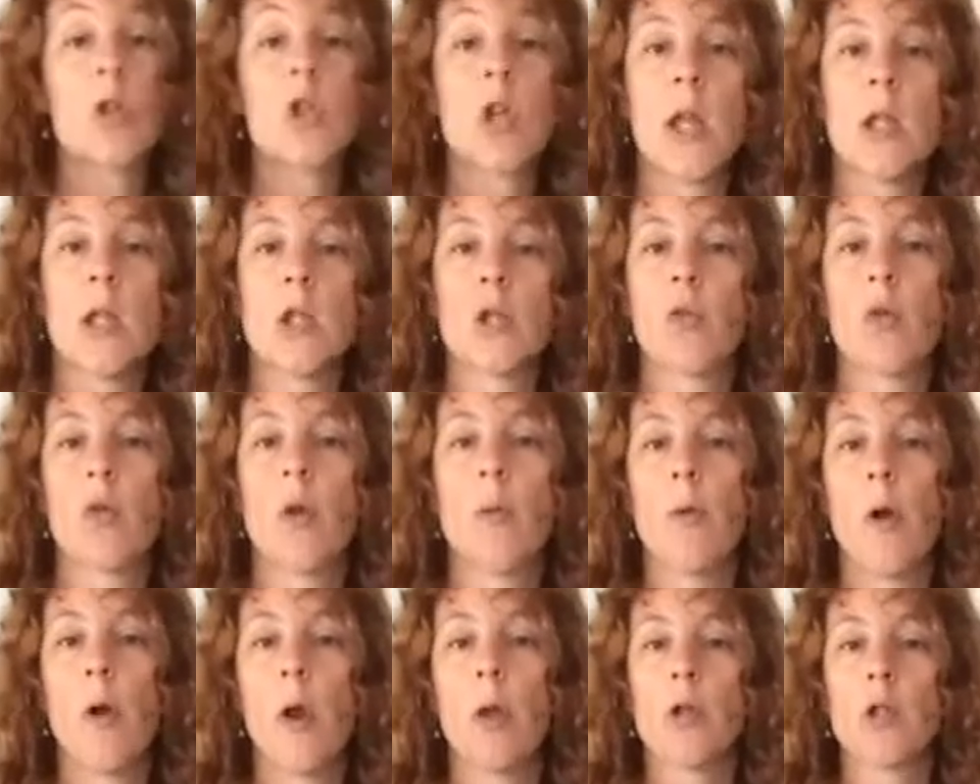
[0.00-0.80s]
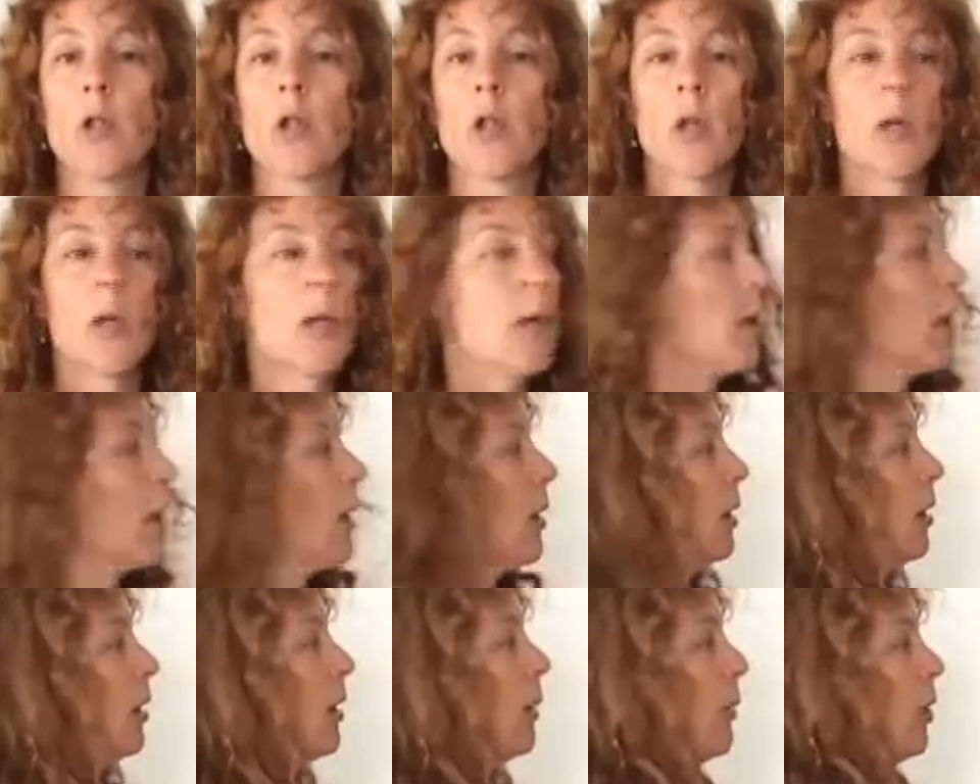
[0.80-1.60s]
change your approach.
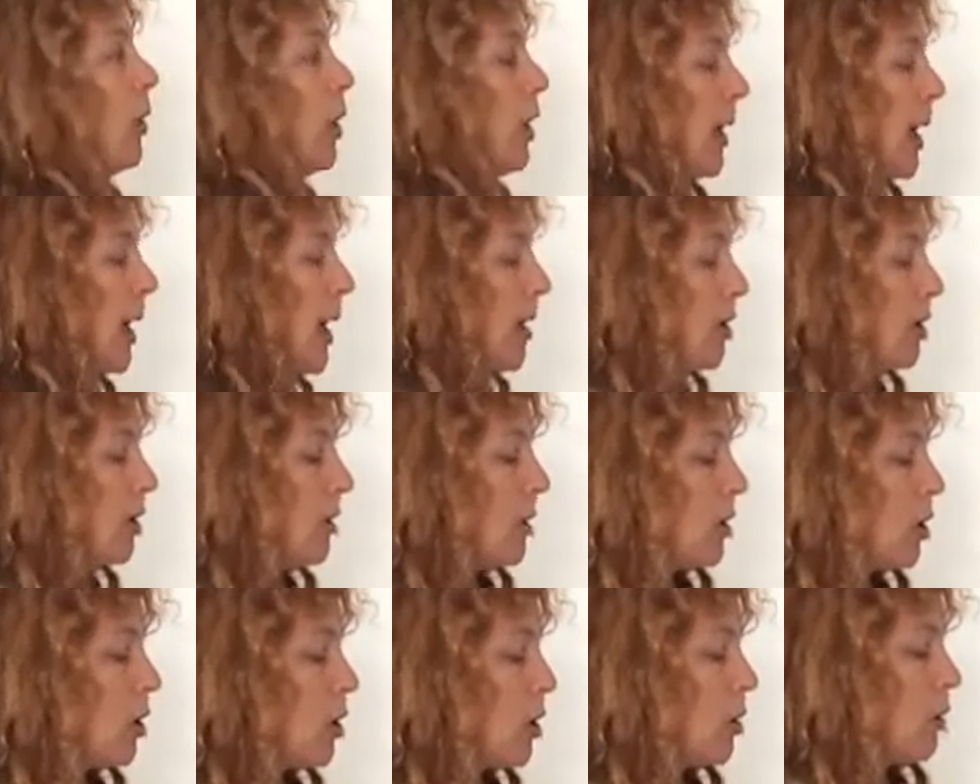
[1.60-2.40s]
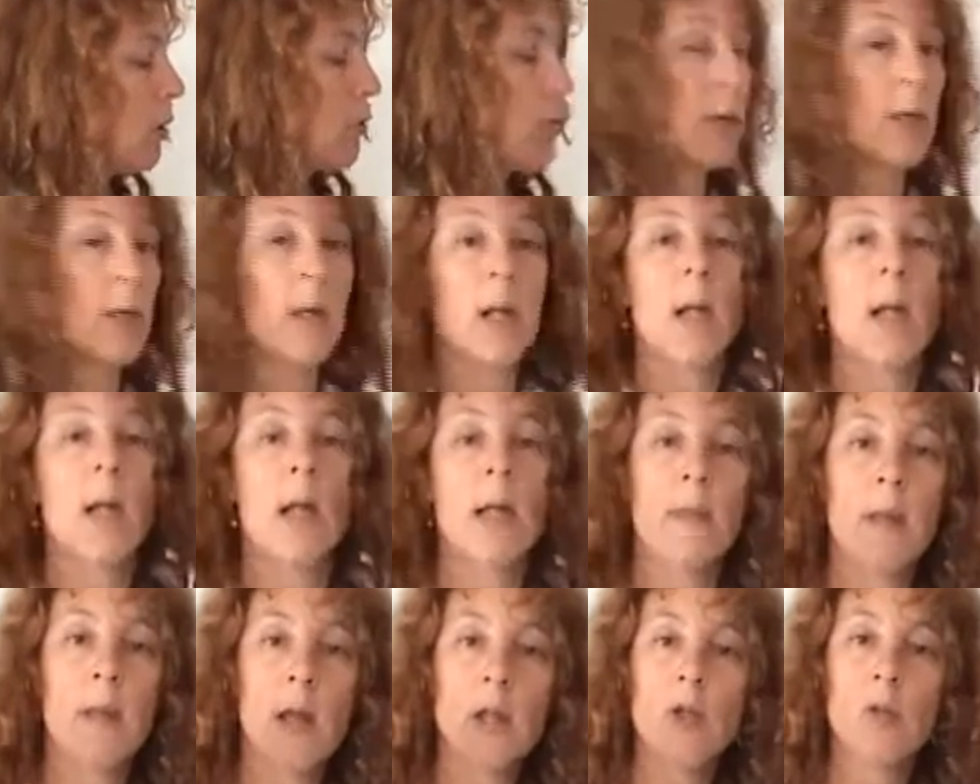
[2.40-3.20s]
Communicate to the children
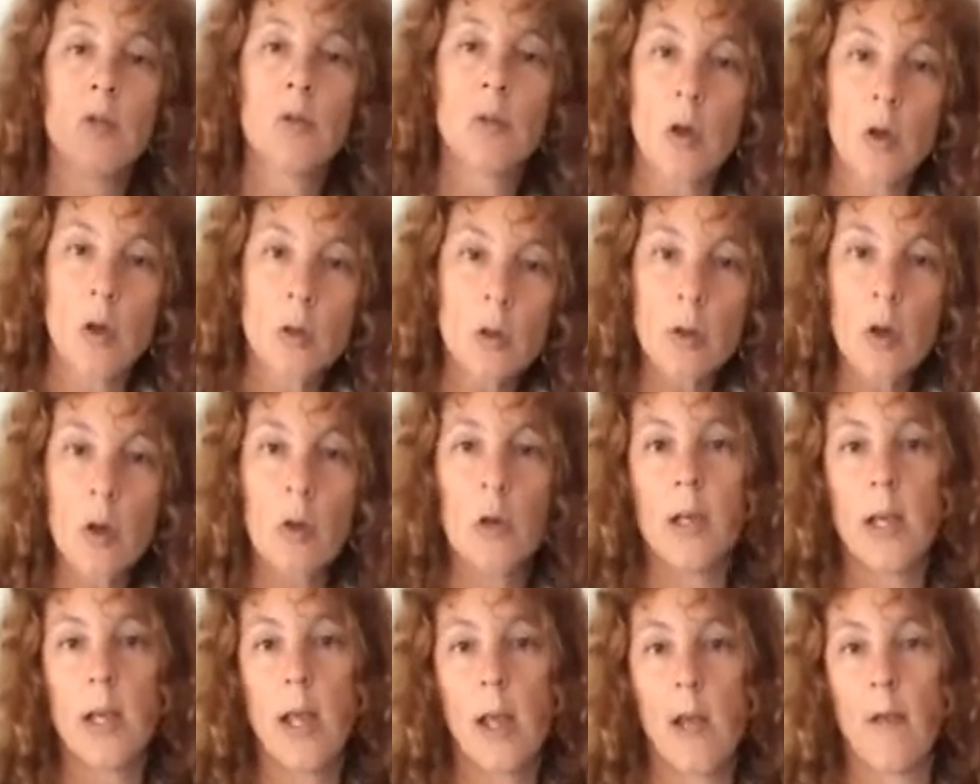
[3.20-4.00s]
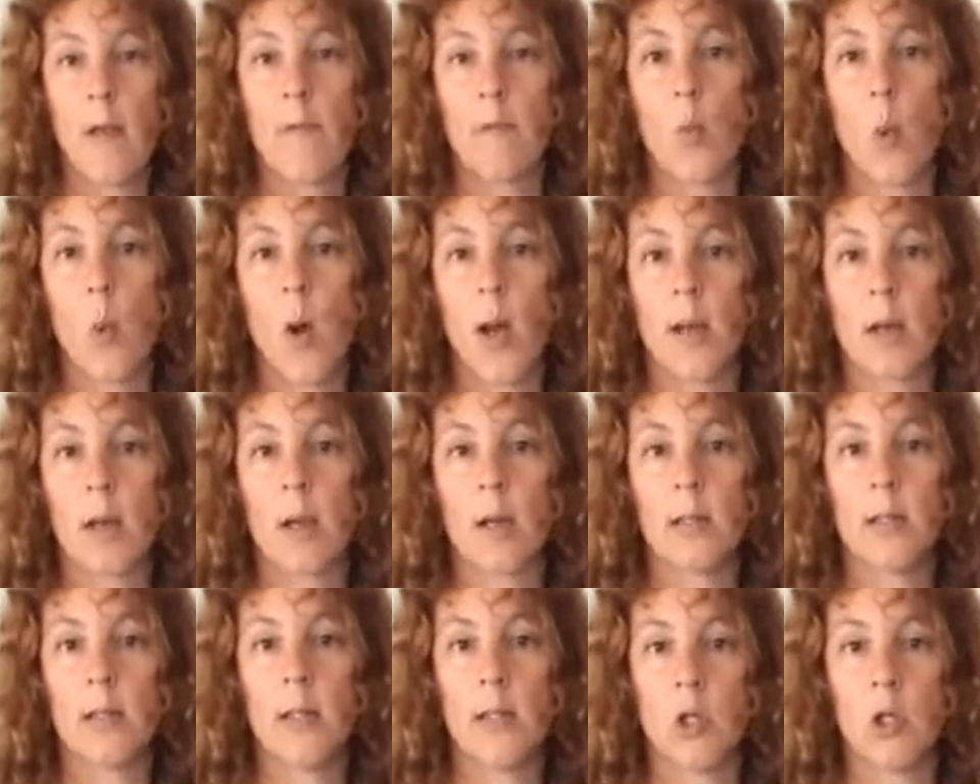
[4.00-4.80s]
that you don't only have one
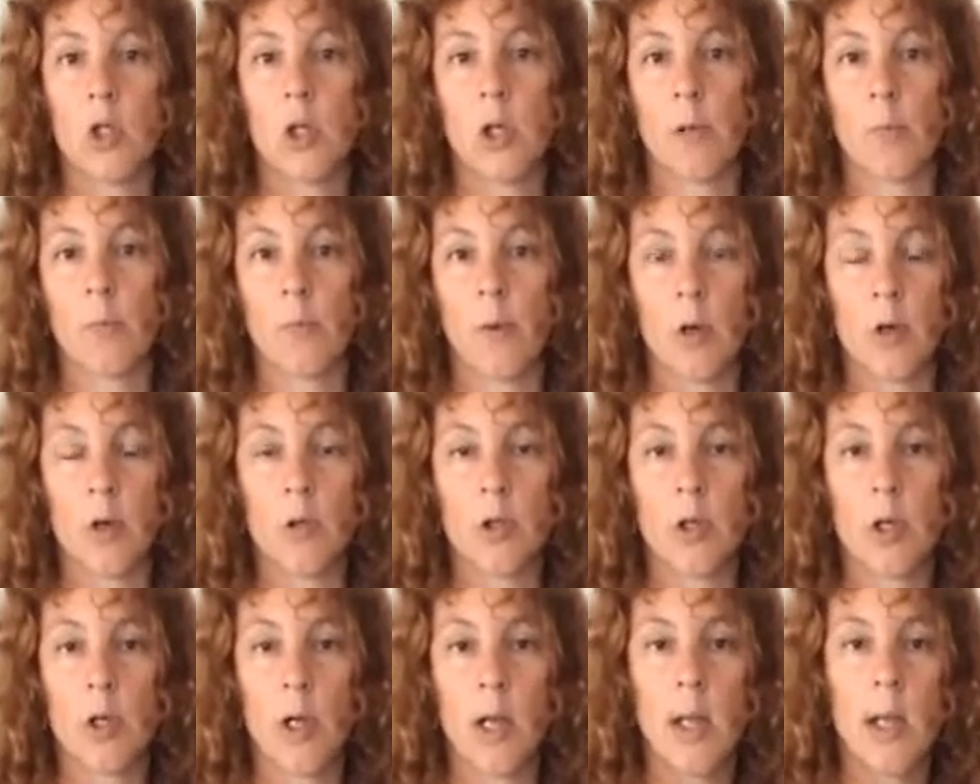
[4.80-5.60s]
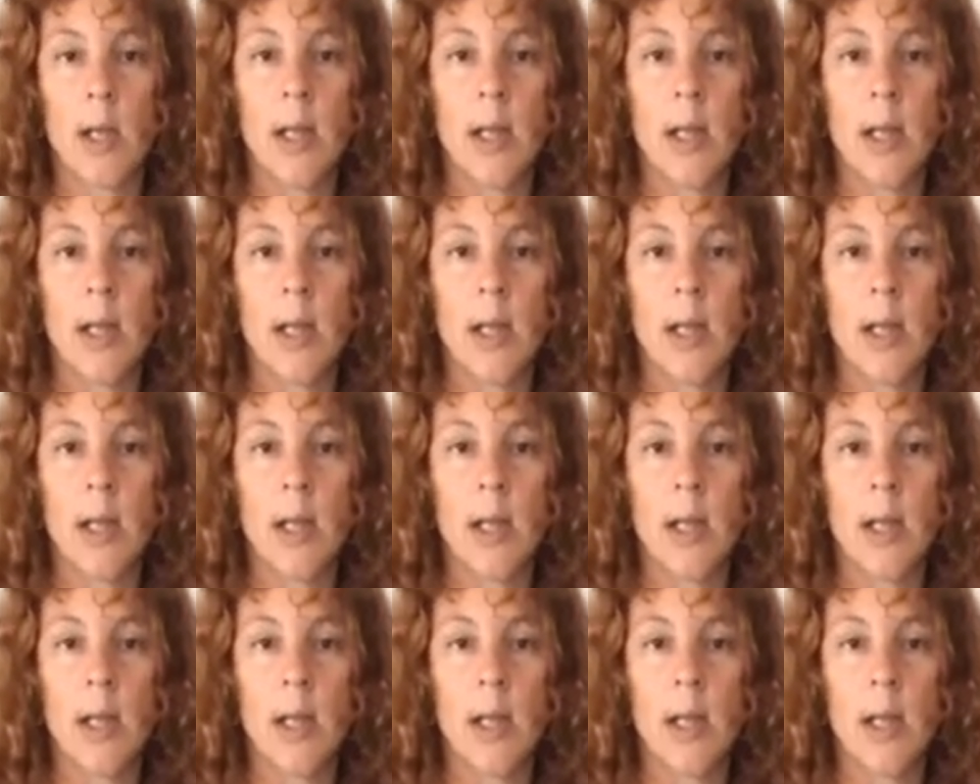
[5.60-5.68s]
teaching approach.